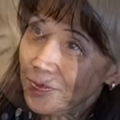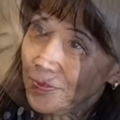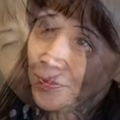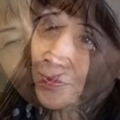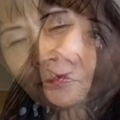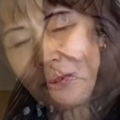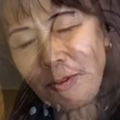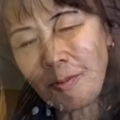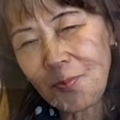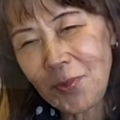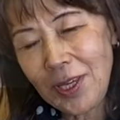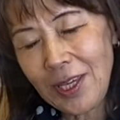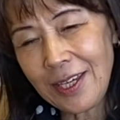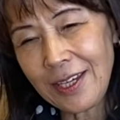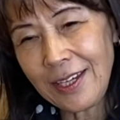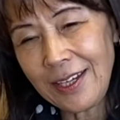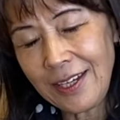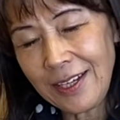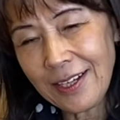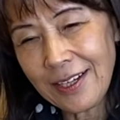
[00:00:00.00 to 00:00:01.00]
For
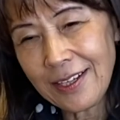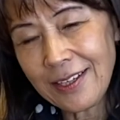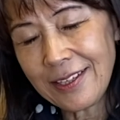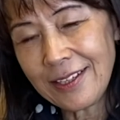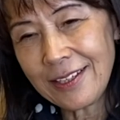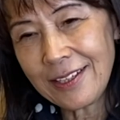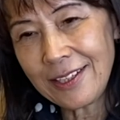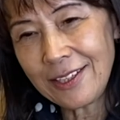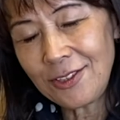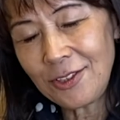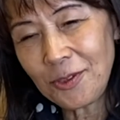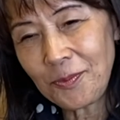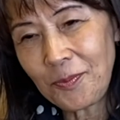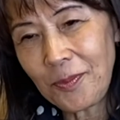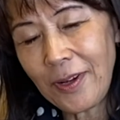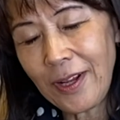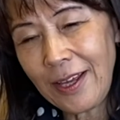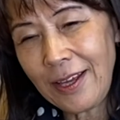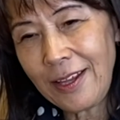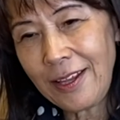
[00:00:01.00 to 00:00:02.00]
me, to
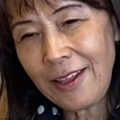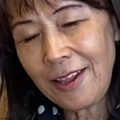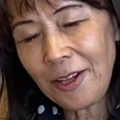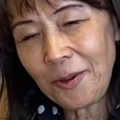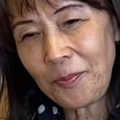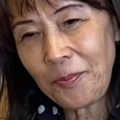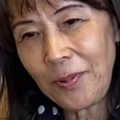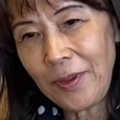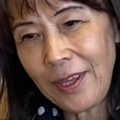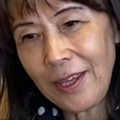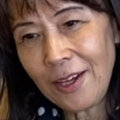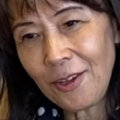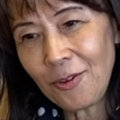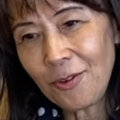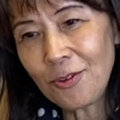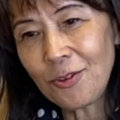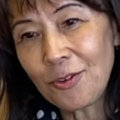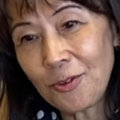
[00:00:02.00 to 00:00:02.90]
play the piano,